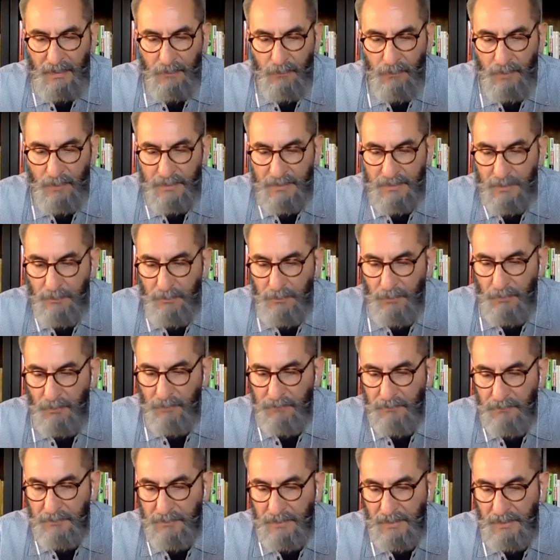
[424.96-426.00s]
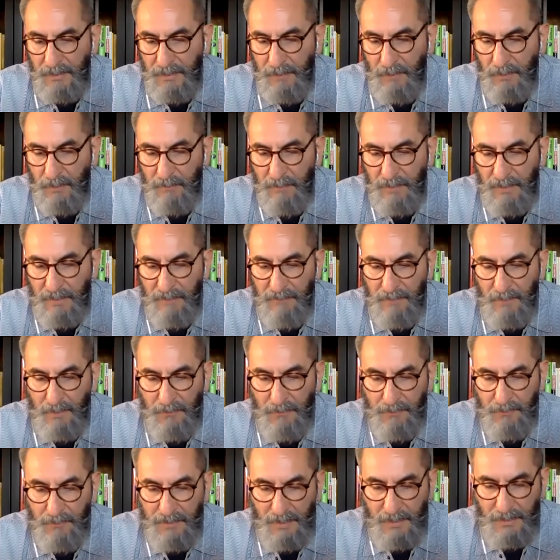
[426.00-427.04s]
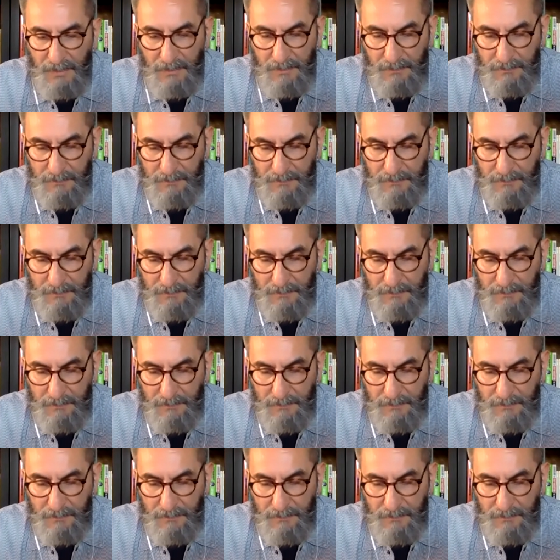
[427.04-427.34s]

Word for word: it was a beautiful day when my father died.